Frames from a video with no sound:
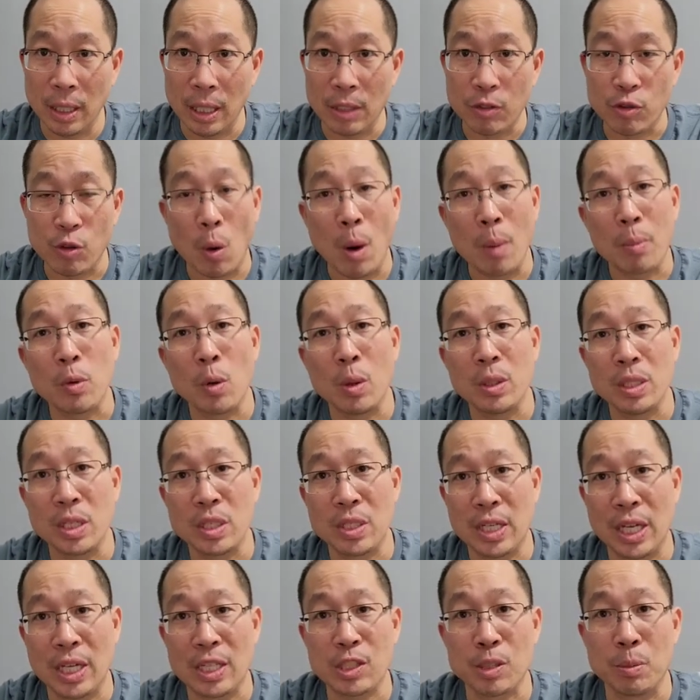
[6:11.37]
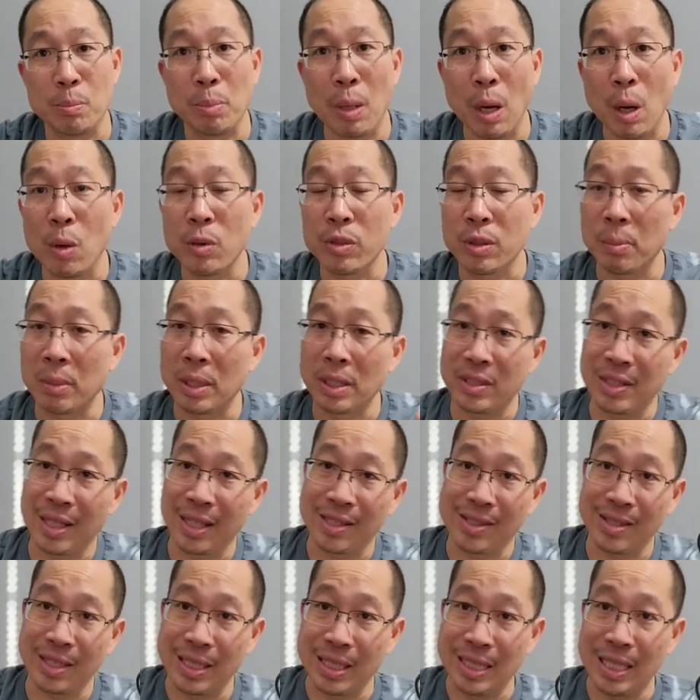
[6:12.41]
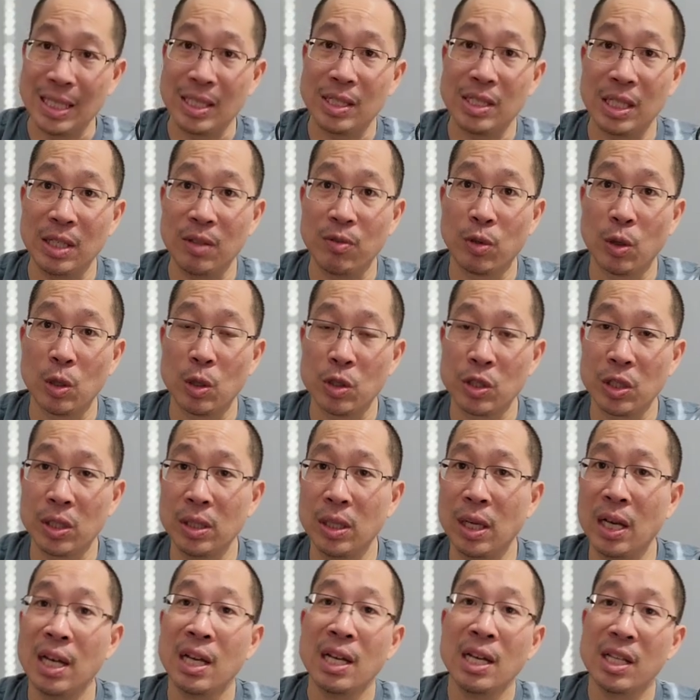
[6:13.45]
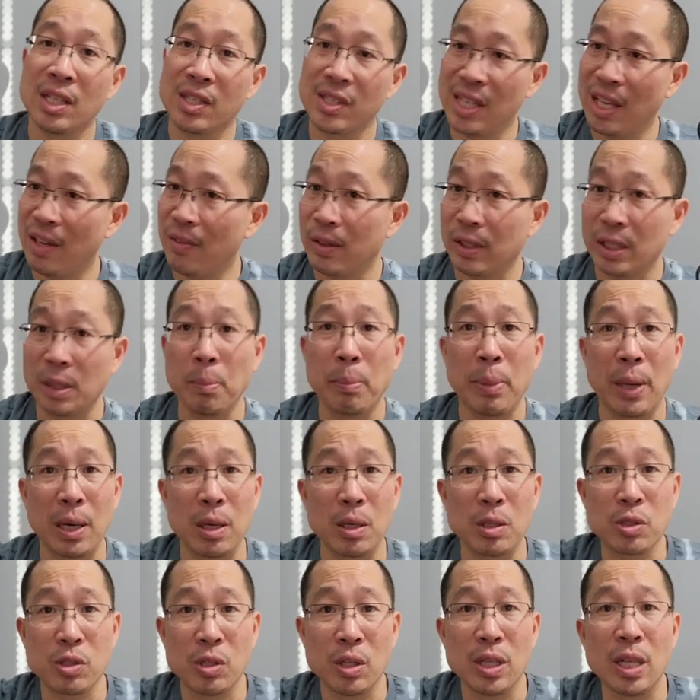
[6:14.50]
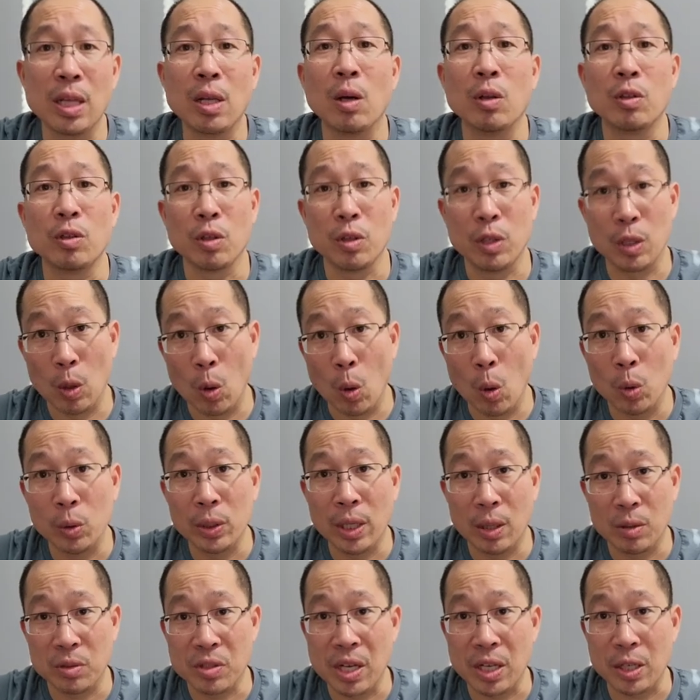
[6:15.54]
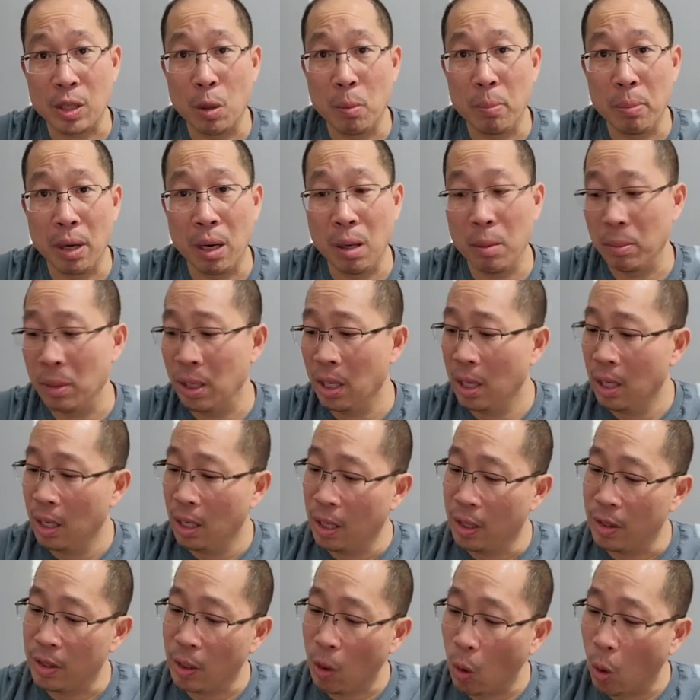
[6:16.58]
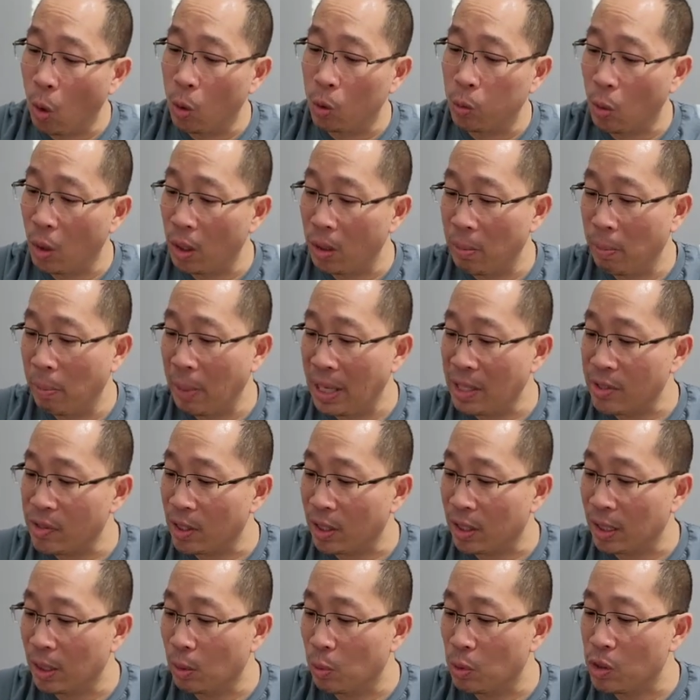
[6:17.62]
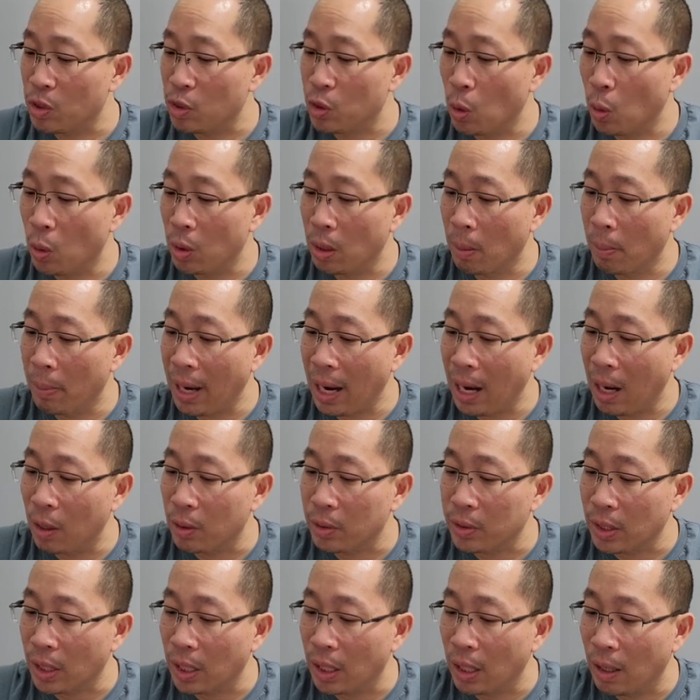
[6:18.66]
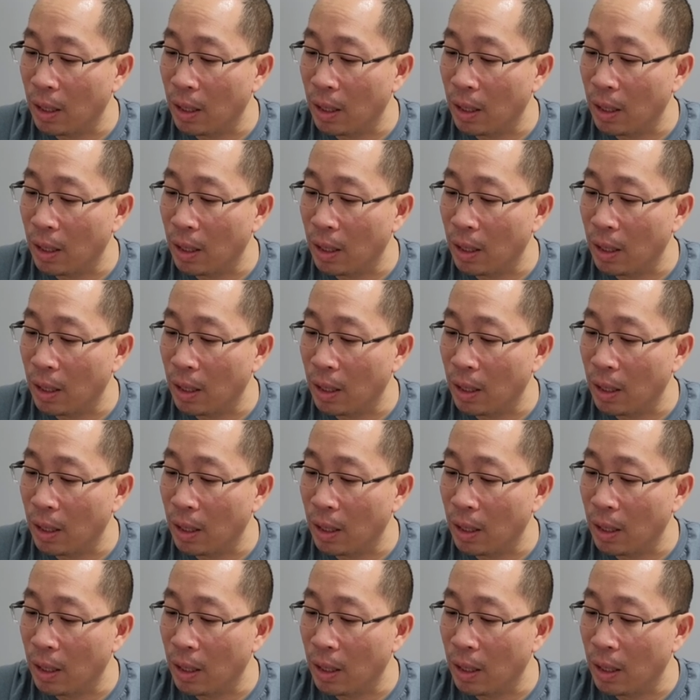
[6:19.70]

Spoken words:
So I'm going to test both. I'm going to test the DC version, see if it compares to the old Helteko pump. The old one basically was doing about